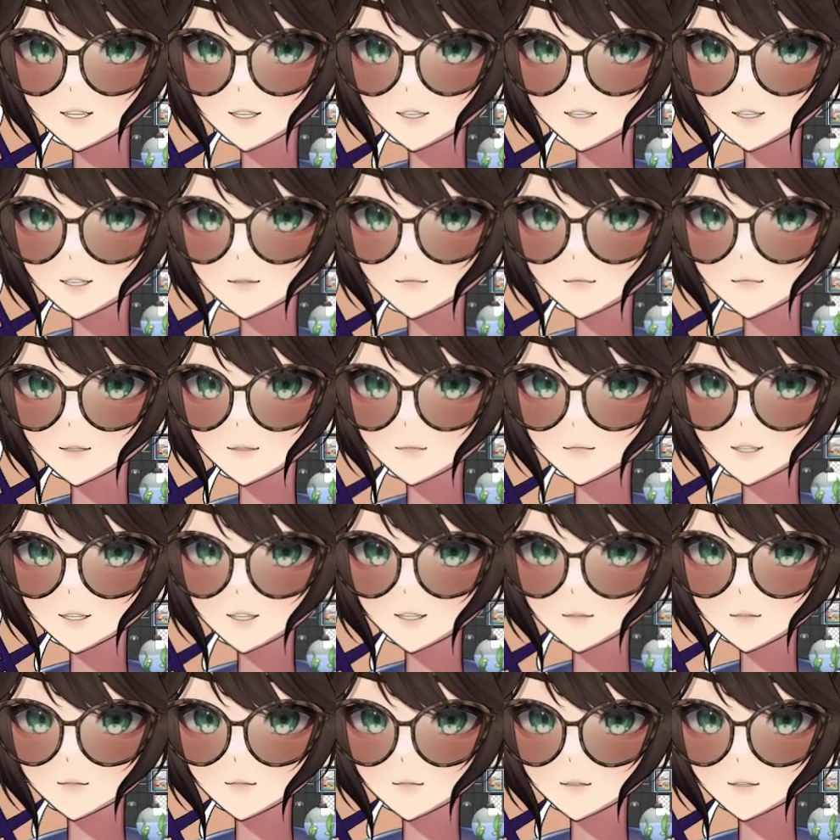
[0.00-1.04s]
What if we do
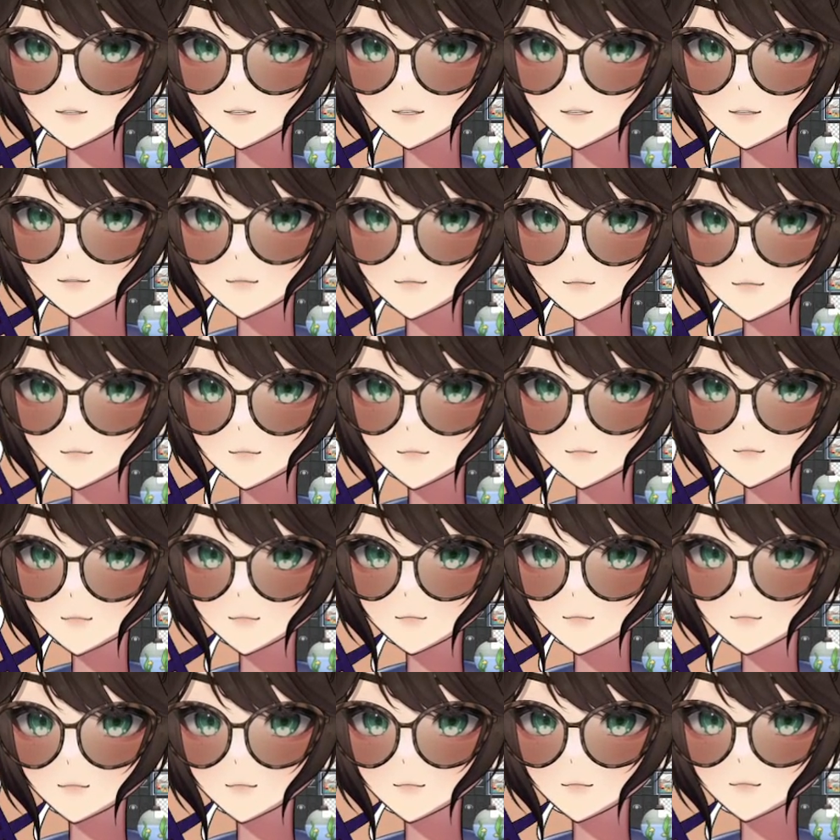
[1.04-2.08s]
blue? Orange
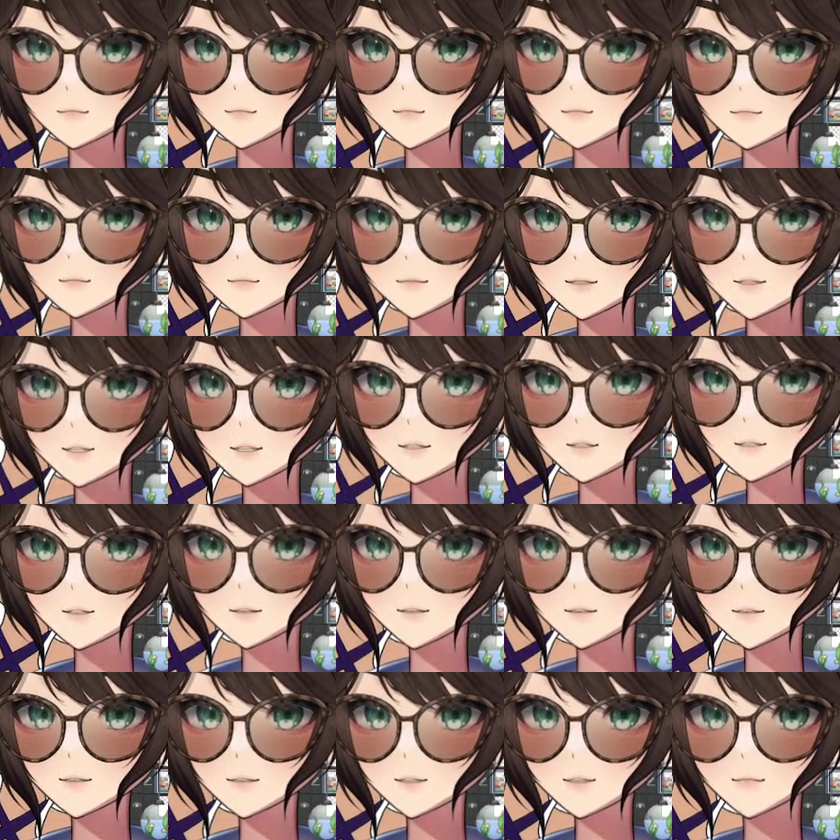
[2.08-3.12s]
and blue go together,
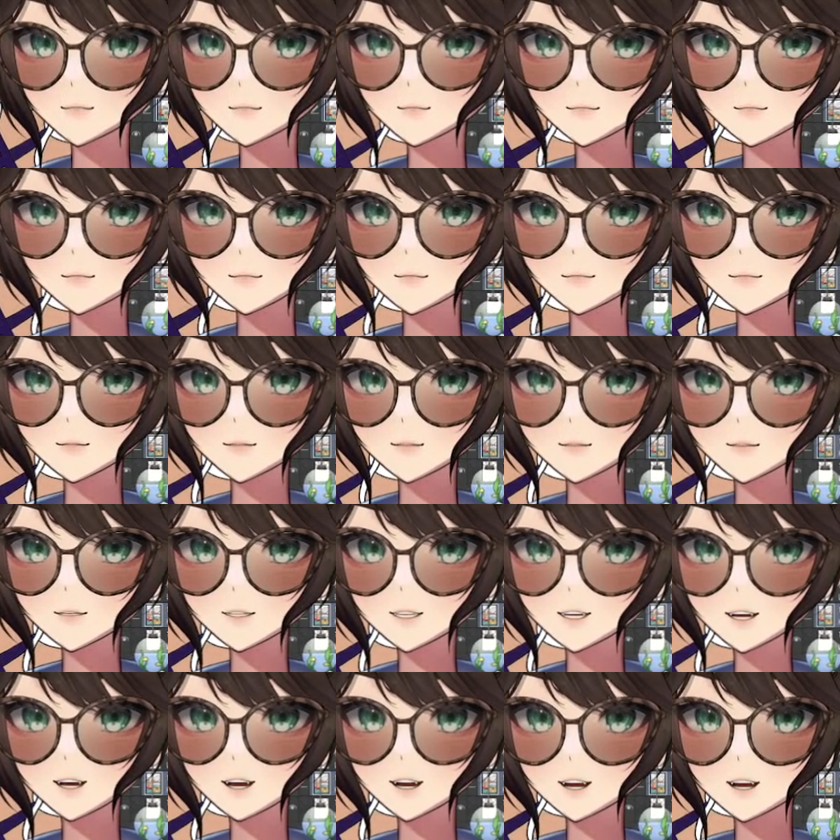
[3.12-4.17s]
right?
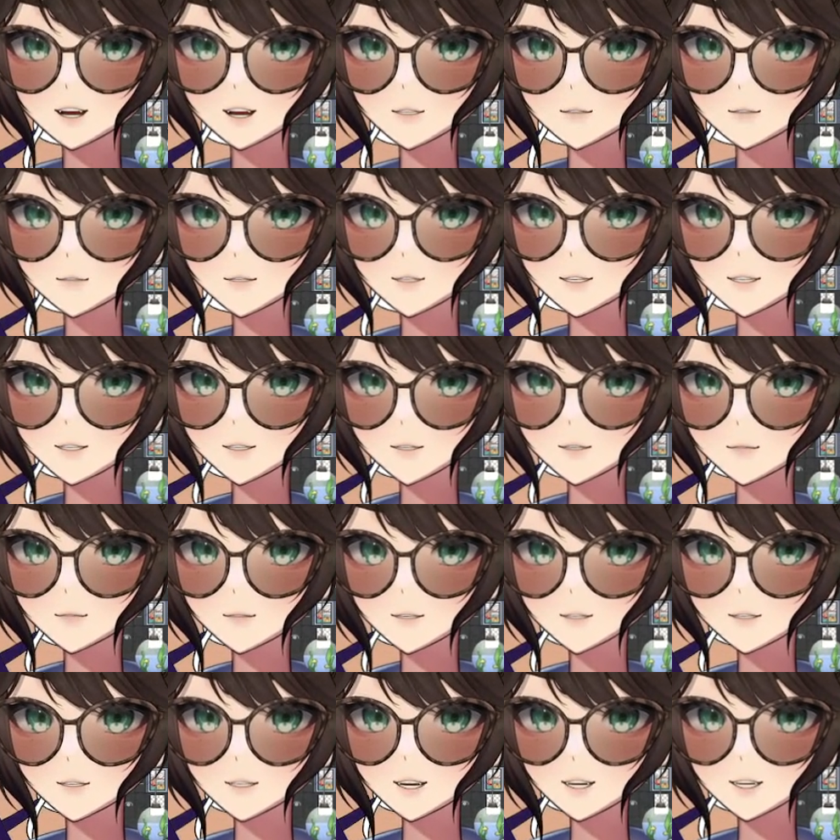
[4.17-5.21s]
Pretty sure for a
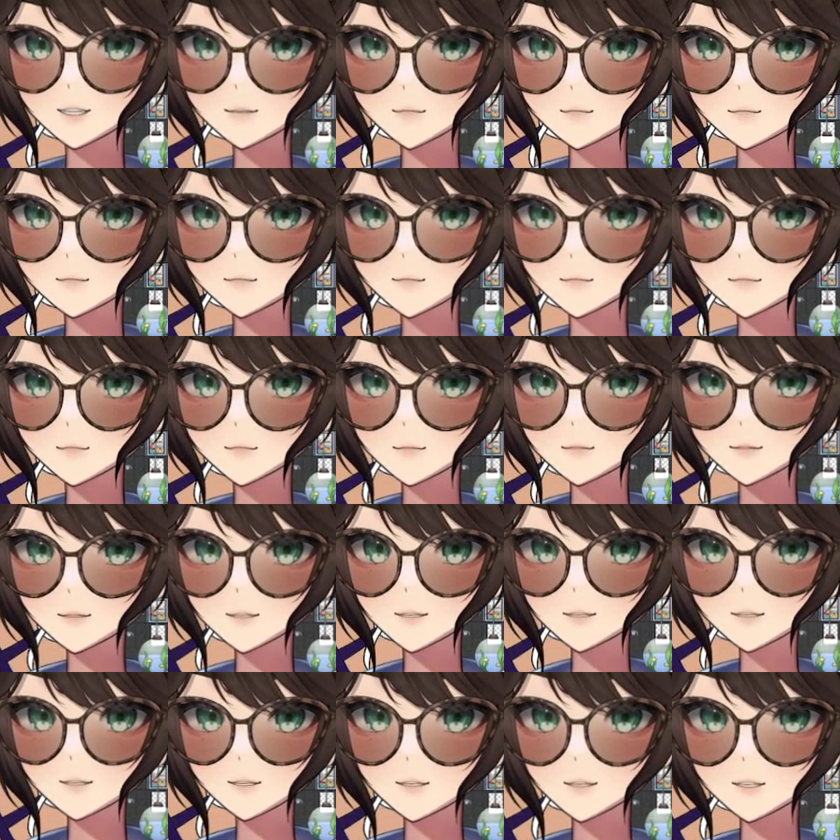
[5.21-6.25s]
while in the series she has
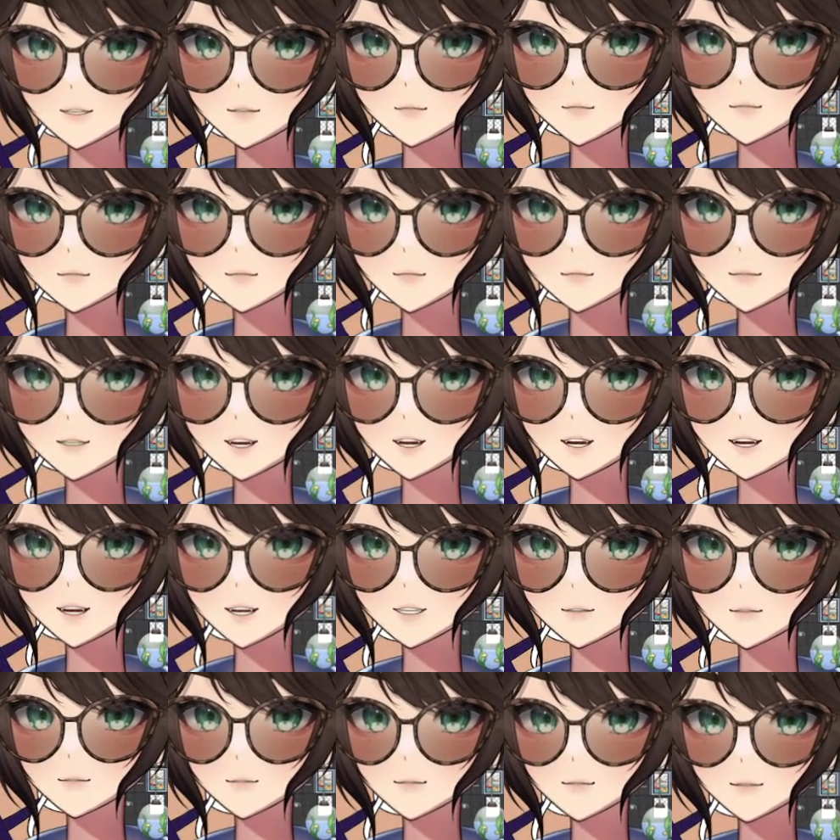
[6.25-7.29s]
like a blue top.
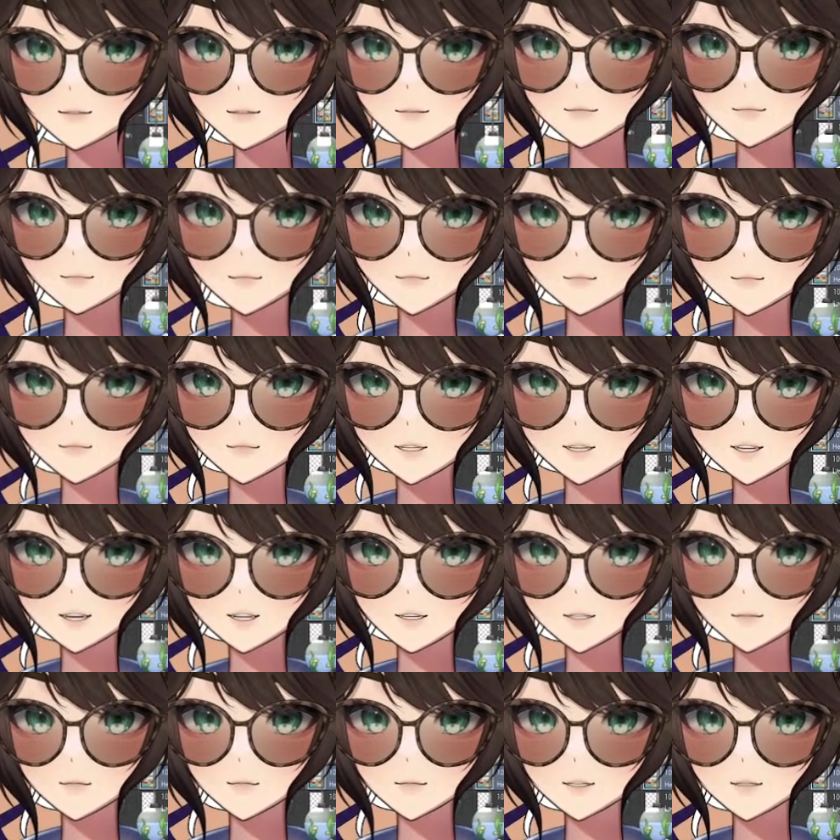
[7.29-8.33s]
So that kind of
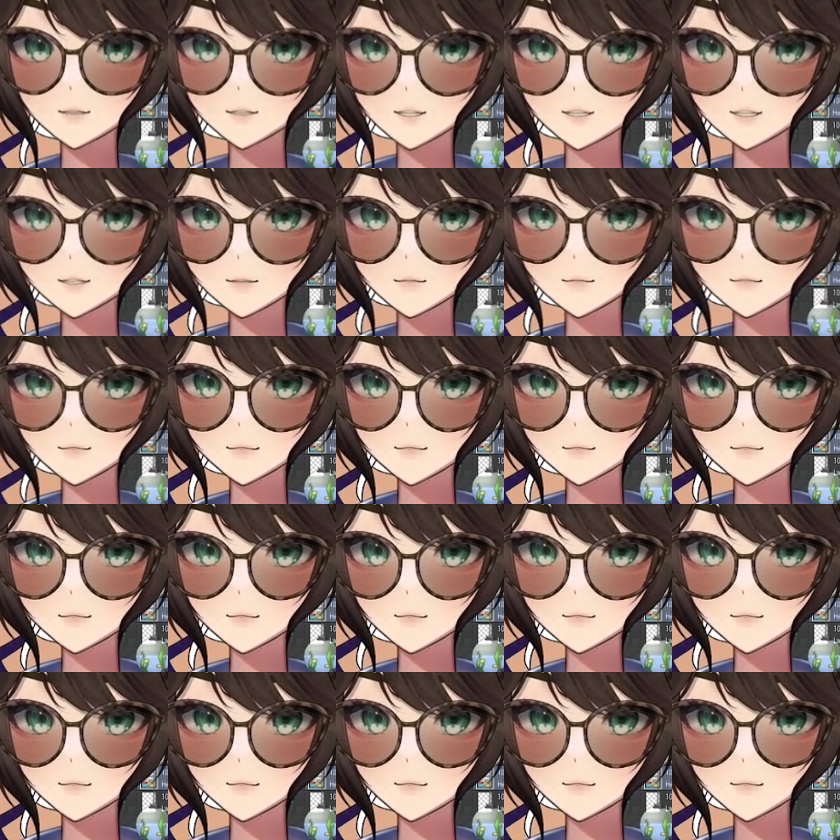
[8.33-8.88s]
works out.